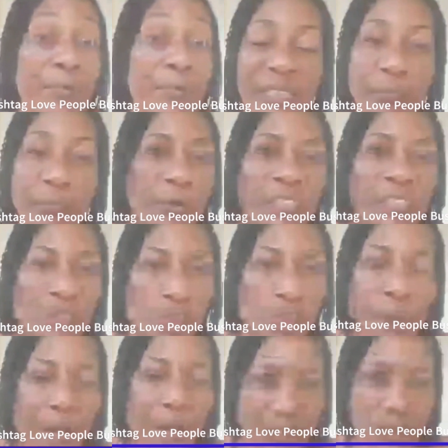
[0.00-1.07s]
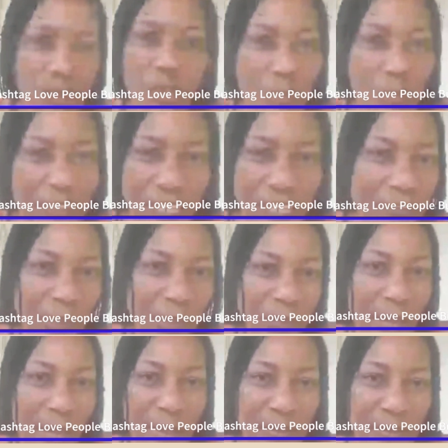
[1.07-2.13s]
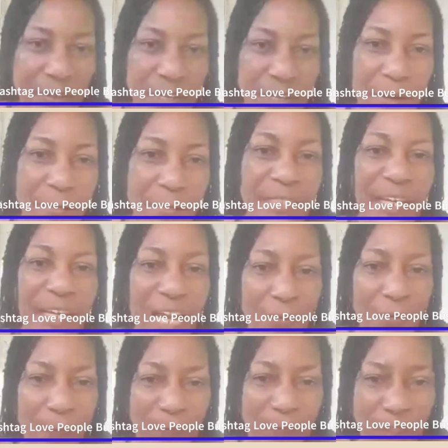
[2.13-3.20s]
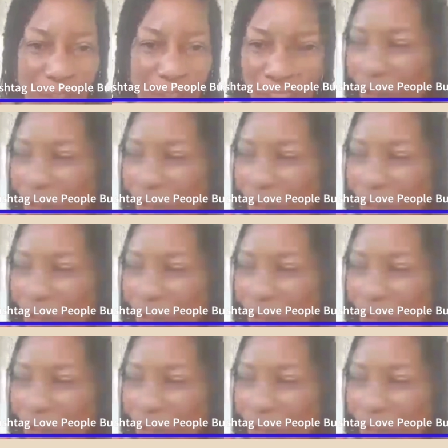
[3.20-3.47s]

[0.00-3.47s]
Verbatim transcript: me, me, me strip and show on myself sometime, you know. Me take all my pictures